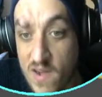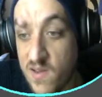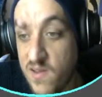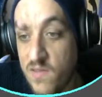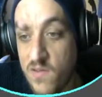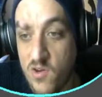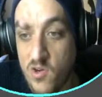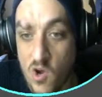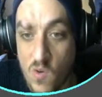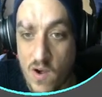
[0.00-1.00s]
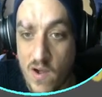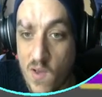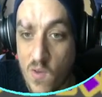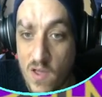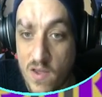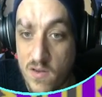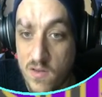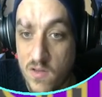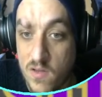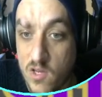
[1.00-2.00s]
If you don't want an outline,
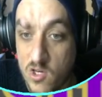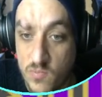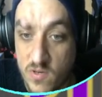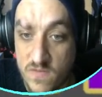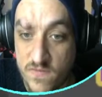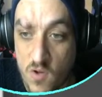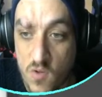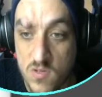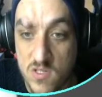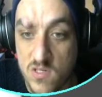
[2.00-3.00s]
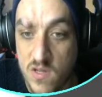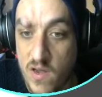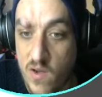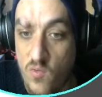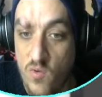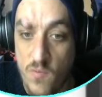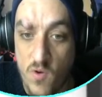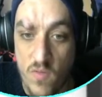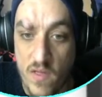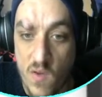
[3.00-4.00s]
you should press false, and it will remove the
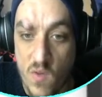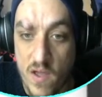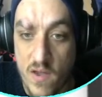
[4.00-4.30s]
outline.